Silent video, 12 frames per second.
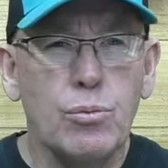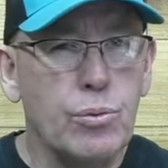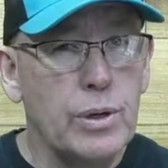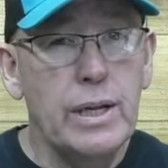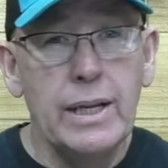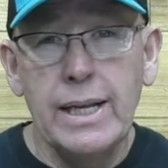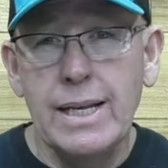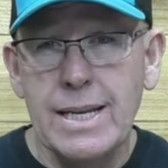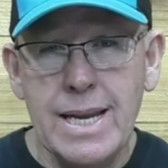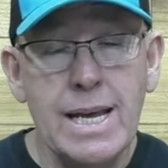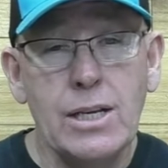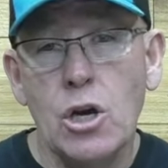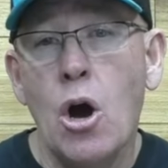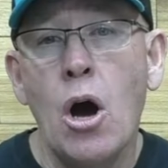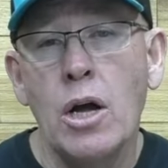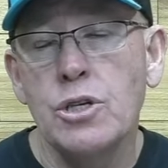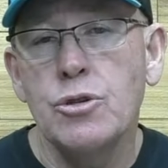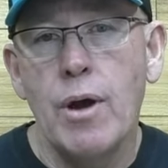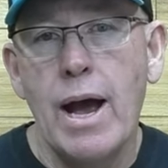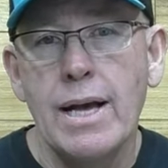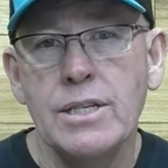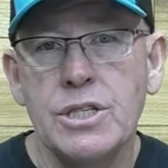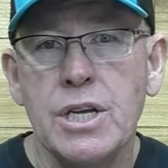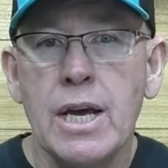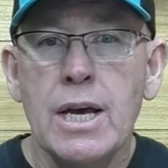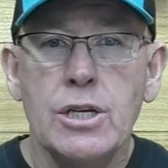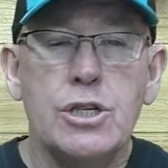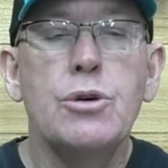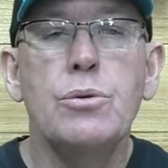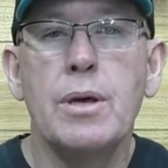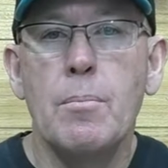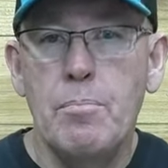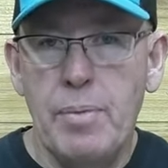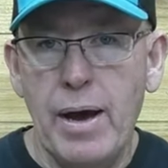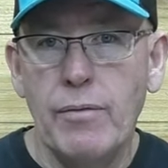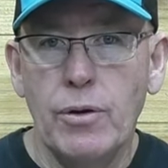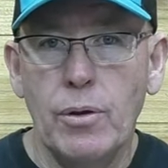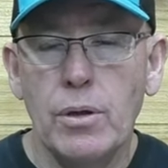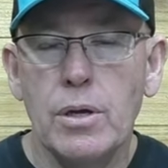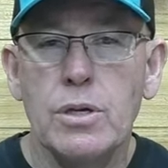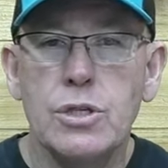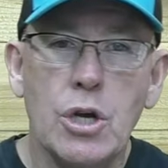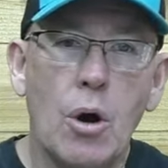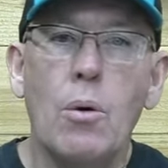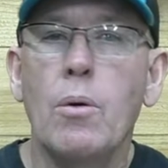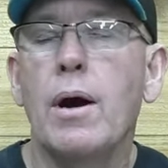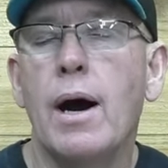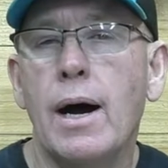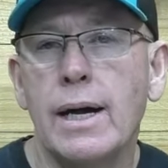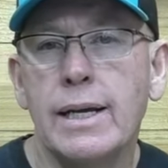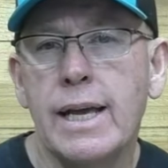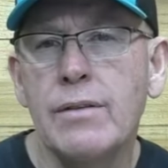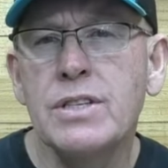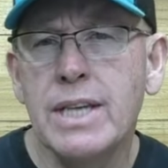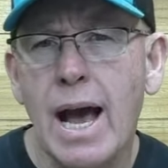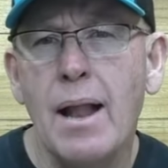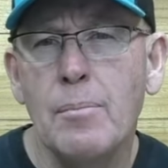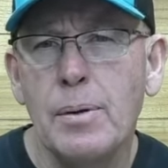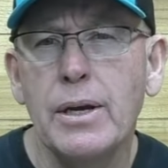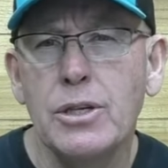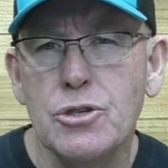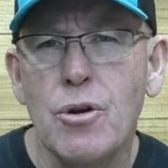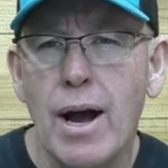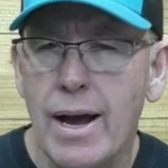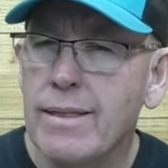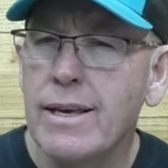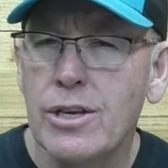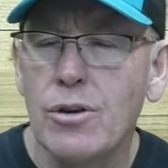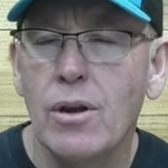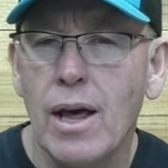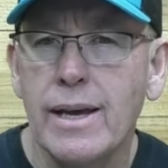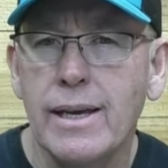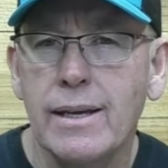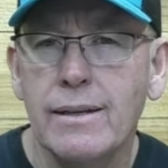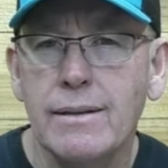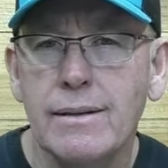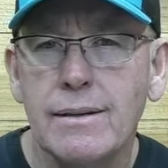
really neat contrast to the bevel. So give scalloping a try. I think you'll like it.